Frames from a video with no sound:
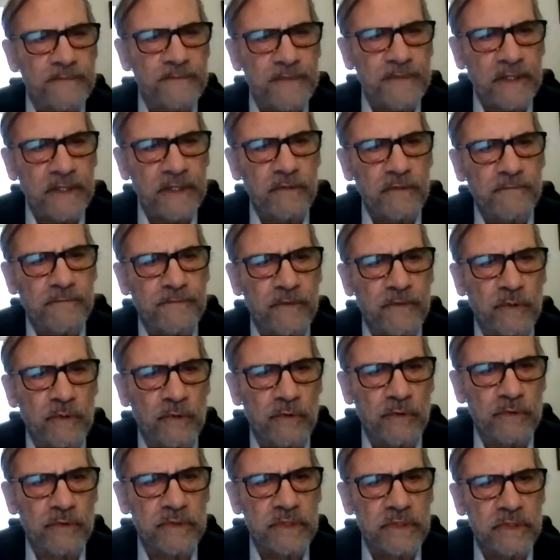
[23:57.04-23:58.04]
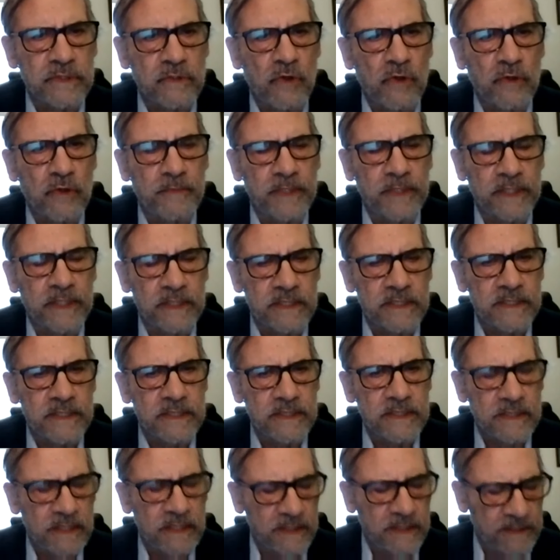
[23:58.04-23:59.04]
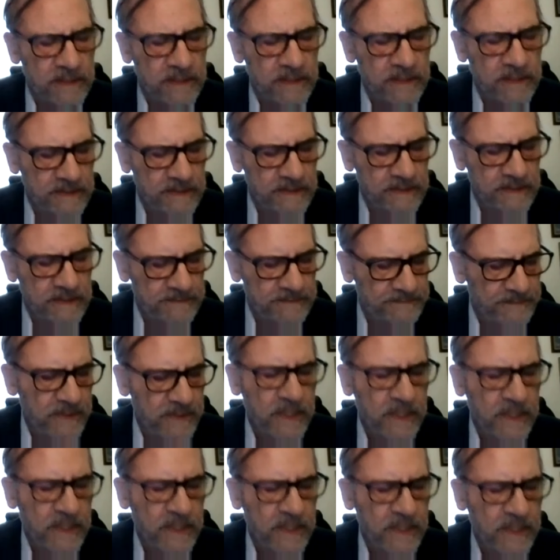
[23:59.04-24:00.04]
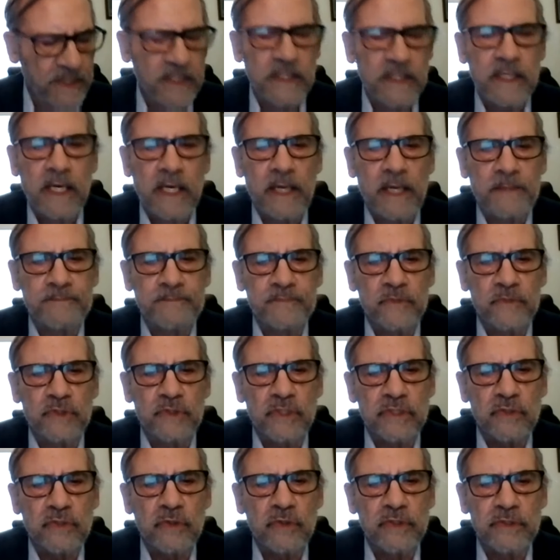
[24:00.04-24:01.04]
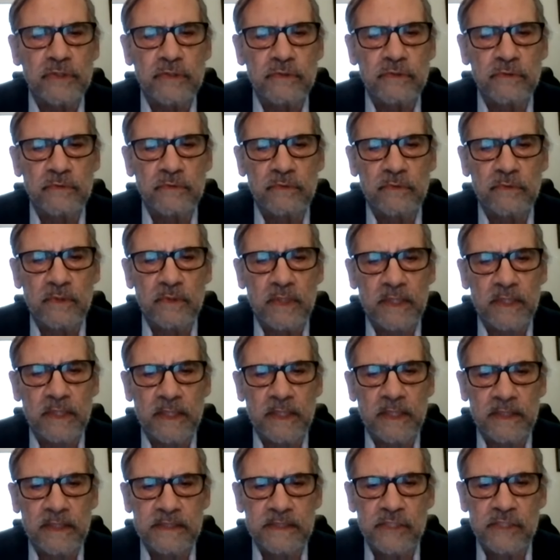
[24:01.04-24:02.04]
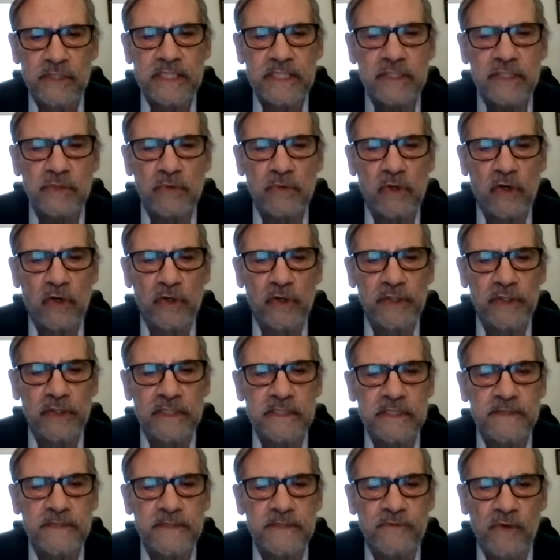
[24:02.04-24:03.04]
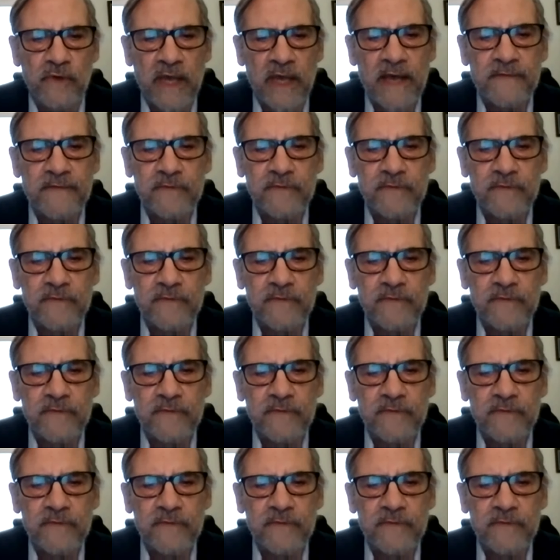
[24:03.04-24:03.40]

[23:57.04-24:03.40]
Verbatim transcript: Thank you for those comments. I'm just going to suggest to our audience, if you have